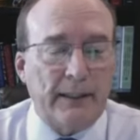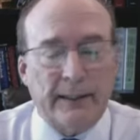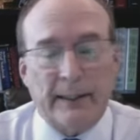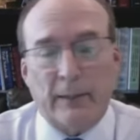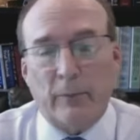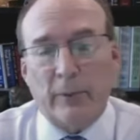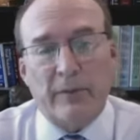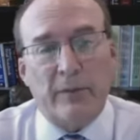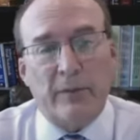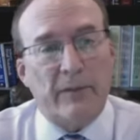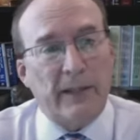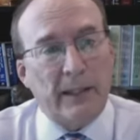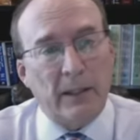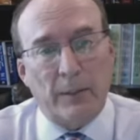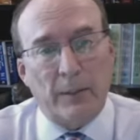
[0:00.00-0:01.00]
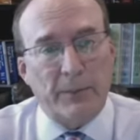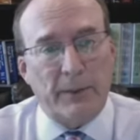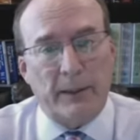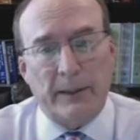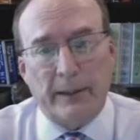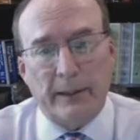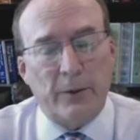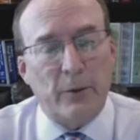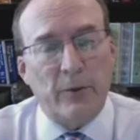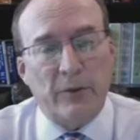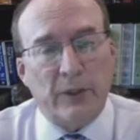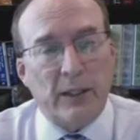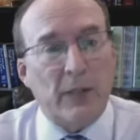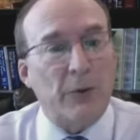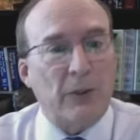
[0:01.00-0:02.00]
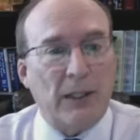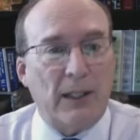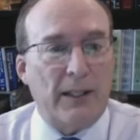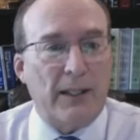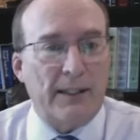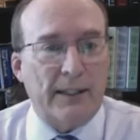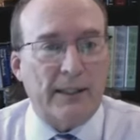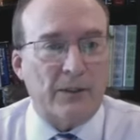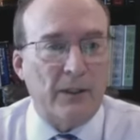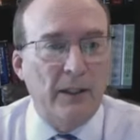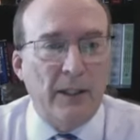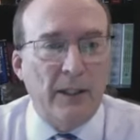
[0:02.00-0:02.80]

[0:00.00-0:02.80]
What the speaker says: that we've developed and use in other contexts